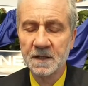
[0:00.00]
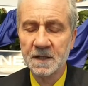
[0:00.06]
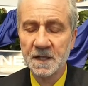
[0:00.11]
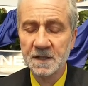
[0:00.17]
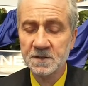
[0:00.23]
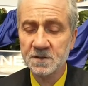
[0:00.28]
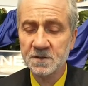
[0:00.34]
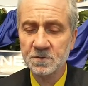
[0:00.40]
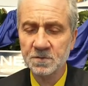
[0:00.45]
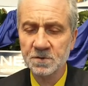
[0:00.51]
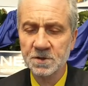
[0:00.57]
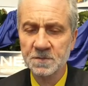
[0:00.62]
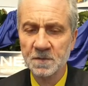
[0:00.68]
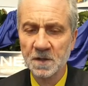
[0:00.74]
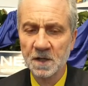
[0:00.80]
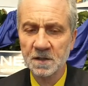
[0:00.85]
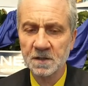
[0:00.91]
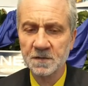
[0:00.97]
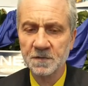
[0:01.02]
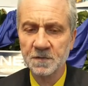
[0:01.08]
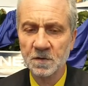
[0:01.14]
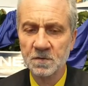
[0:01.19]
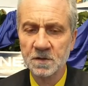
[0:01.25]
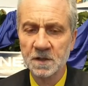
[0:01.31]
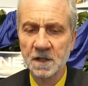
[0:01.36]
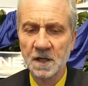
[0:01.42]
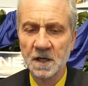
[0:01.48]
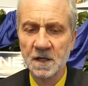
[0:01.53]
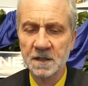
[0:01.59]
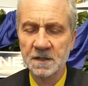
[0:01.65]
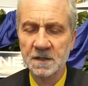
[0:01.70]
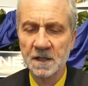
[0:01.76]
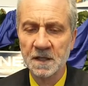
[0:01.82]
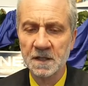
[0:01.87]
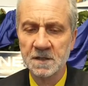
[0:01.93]
NESU Smart Phone
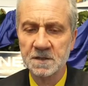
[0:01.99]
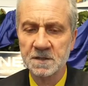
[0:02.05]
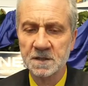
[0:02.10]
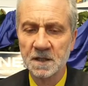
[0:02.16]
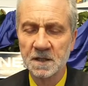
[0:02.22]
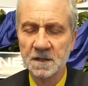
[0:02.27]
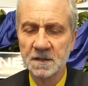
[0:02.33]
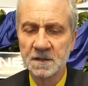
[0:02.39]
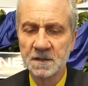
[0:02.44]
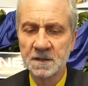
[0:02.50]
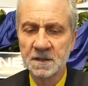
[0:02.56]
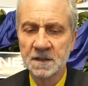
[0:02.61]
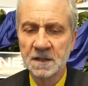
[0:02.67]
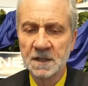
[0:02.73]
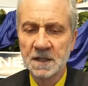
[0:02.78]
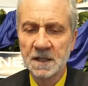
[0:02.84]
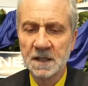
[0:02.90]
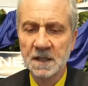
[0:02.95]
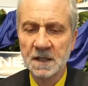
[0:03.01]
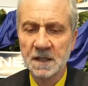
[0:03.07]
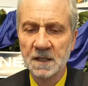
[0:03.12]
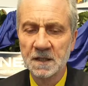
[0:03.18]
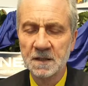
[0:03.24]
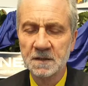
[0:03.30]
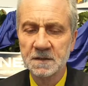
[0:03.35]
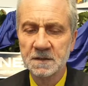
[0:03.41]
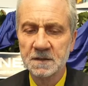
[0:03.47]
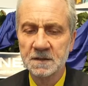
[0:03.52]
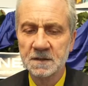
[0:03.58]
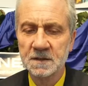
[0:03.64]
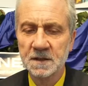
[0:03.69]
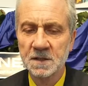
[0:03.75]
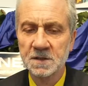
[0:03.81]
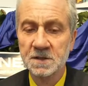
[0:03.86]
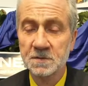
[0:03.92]
Card is a
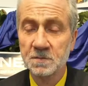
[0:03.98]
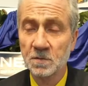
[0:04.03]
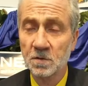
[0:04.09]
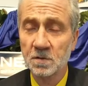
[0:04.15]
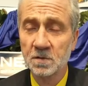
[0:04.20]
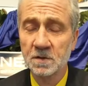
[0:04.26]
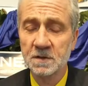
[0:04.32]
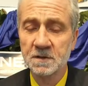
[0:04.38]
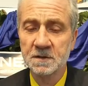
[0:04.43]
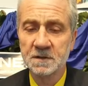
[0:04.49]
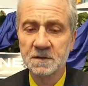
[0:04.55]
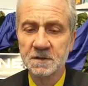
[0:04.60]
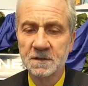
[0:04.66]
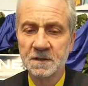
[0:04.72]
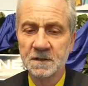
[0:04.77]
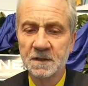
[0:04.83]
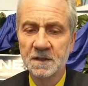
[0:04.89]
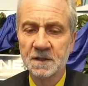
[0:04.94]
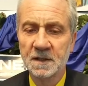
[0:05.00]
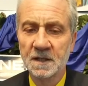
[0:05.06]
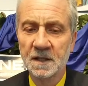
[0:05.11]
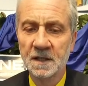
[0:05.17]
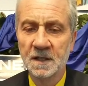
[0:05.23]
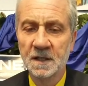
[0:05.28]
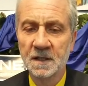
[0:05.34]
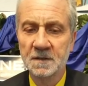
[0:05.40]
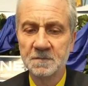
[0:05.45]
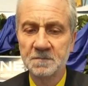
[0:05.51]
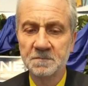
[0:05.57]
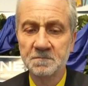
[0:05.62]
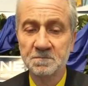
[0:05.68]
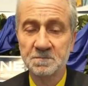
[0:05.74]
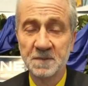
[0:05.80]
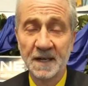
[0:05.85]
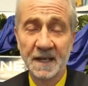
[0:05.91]
small
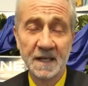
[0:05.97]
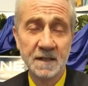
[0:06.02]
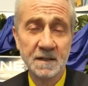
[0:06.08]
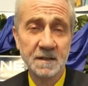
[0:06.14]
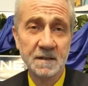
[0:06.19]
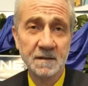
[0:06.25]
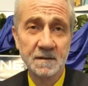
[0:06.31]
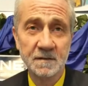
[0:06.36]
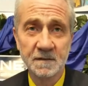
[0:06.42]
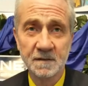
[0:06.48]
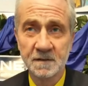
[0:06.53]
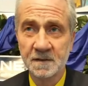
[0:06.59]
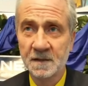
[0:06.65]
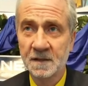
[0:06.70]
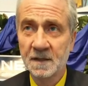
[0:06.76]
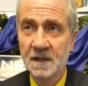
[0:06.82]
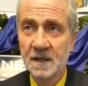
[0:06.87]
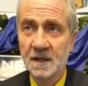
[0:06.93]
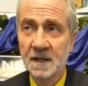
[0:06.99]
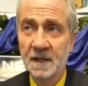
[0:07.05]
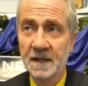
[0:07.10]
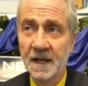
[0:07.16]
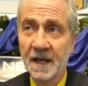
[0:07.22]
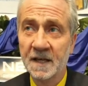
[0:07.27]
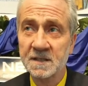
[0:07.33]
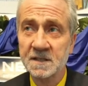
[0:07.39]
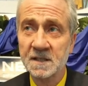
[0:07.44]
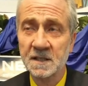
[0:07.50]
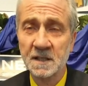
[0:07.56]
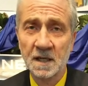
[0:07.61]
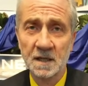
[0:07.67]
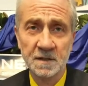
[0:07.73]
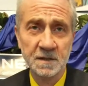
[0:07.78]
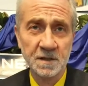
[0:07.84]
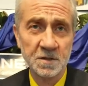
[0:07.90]
plate, an
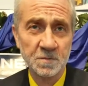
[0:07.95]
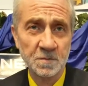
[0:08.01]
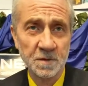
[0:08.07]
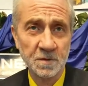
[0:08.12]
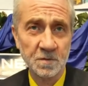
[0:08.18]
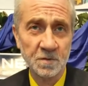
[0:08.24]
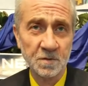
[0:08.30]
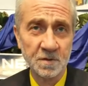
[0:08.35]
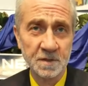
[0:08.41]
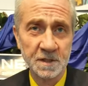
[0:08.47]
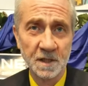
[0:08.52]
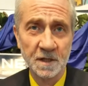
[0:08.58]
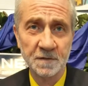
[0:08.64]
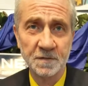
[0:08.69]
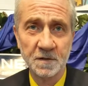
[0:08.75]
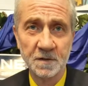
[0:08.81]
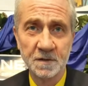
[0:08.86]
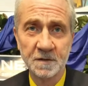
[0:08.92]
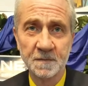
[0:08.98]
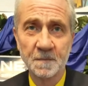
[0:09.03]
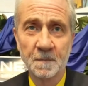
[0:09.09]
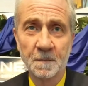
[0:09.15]
external attachment to your telephone.